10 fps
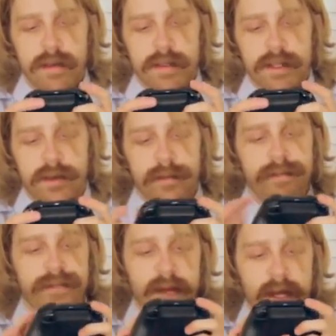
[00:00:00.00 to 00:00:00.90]

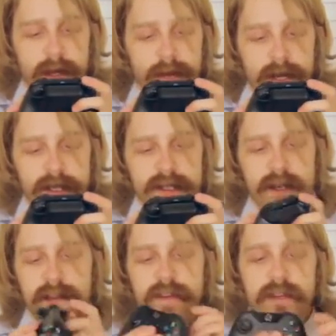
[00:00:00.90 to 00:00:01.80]
So, but you
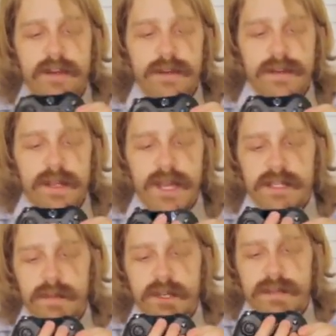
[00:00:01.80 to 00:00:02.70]
still have your
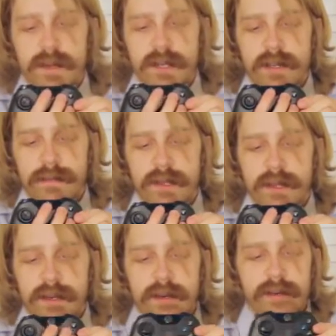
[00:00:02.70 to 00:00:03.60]
Xbox button up
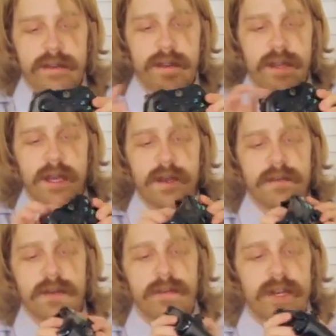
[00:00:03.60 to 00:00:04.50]
here,
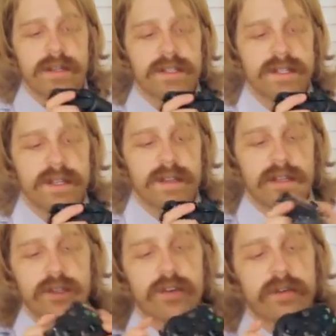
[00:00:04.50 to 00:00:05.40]
your button to sync the
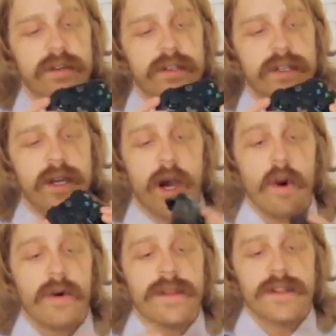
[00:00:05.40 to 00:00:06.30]
controllers.
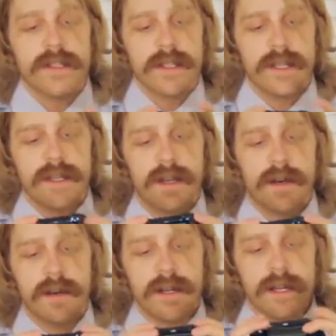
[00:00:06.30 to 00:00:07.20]
Oh, and there's, in the
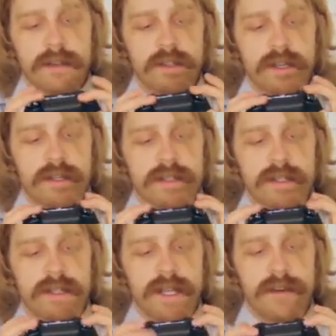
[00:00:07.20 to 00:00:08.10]
R&L triggers,
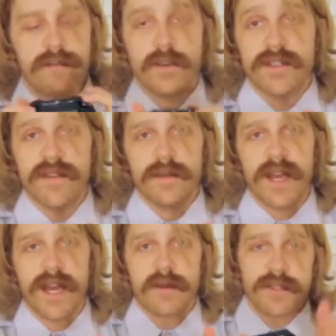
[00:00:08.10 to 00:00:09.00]
there's now force
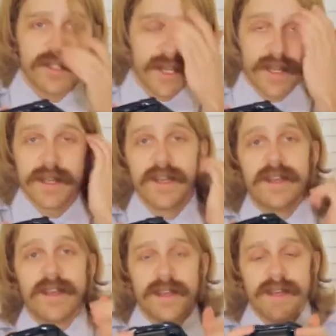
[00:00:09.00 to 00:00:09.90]
feedback, which is like
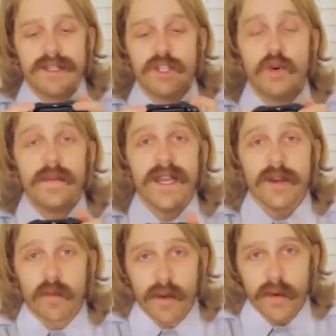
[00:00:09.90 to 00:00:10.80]
2
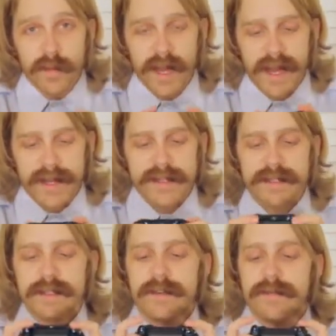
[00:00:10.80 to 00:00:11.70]
mini rumble
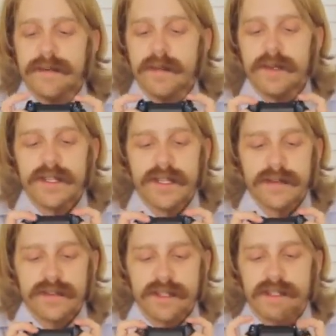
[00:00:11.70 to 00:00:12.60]
packs from your
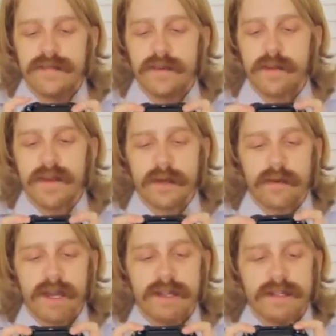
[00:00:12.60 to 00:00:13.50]
Nintendo 64
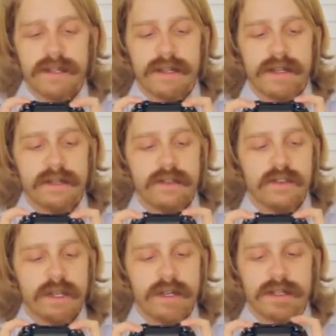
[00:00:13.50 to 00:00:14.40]
built right into the
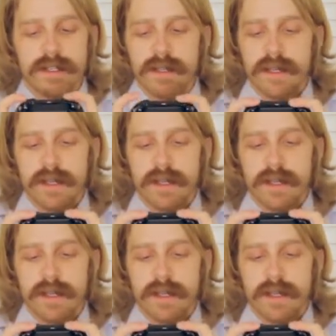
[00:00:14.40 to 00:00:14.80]
triggers.